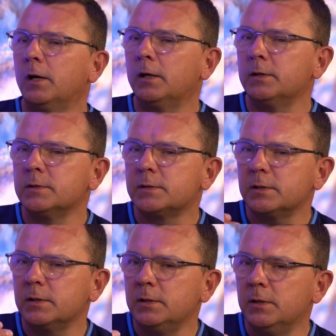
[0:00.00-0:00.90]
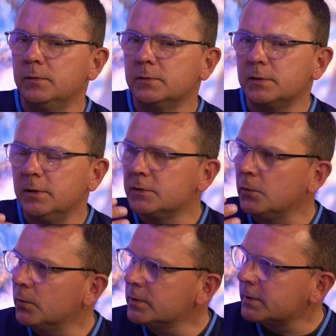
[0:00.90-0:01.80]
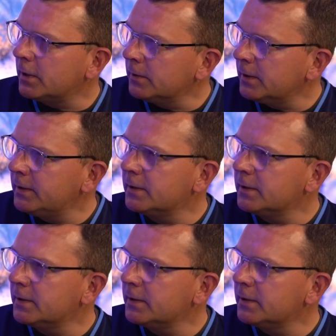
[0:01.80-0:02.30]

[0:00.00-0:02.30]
and you talk slowly,